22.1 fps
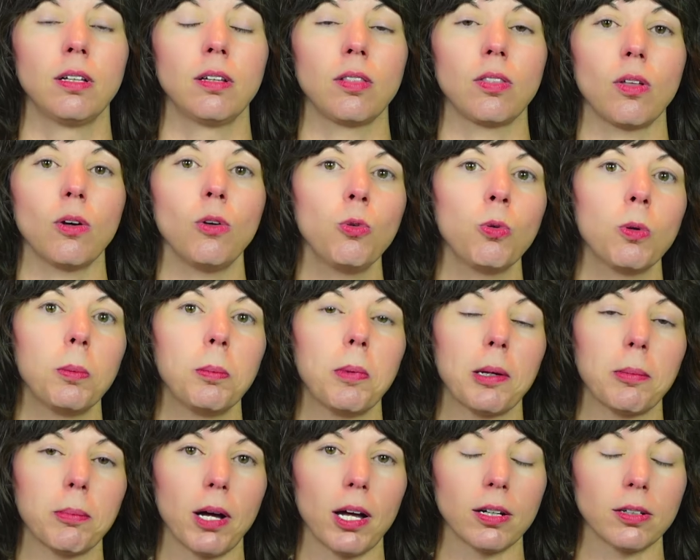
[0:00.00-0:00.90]
Those were
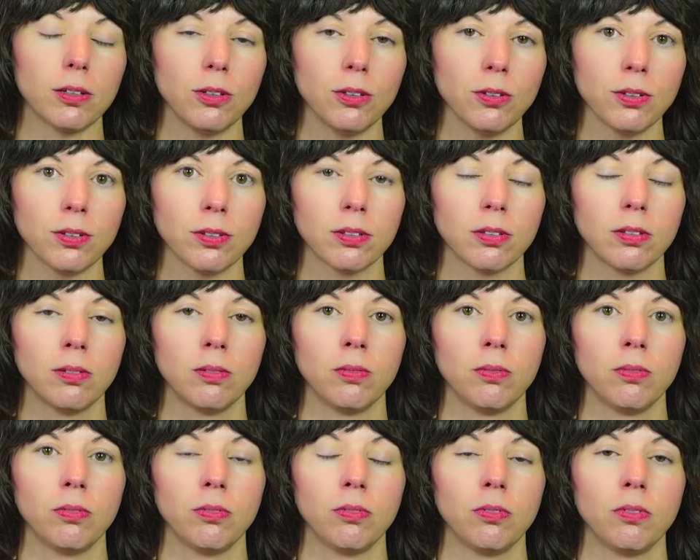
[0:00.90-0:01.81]
my models.
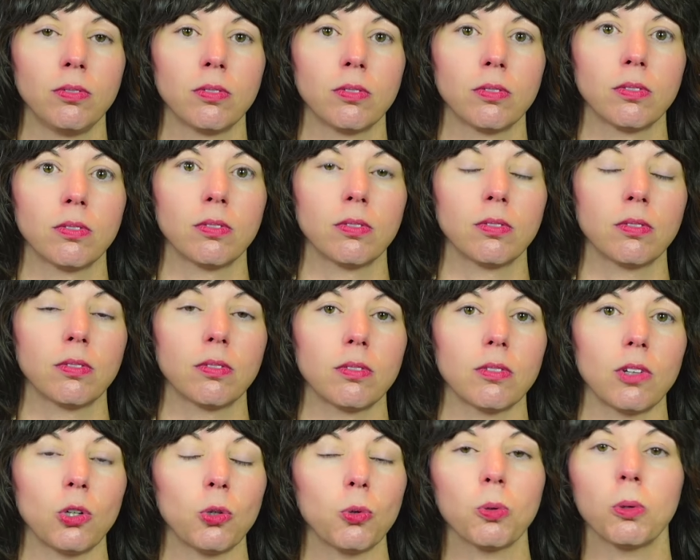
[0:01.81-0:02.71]

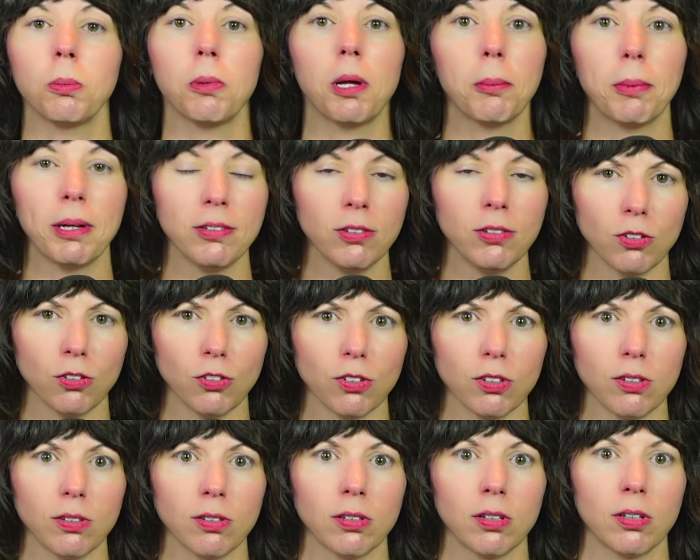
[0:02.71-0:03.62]
Those were my
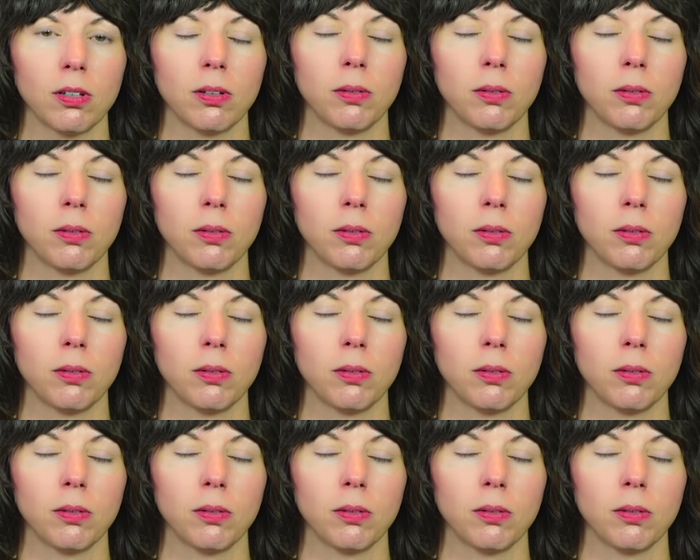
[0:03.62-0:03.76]
messages.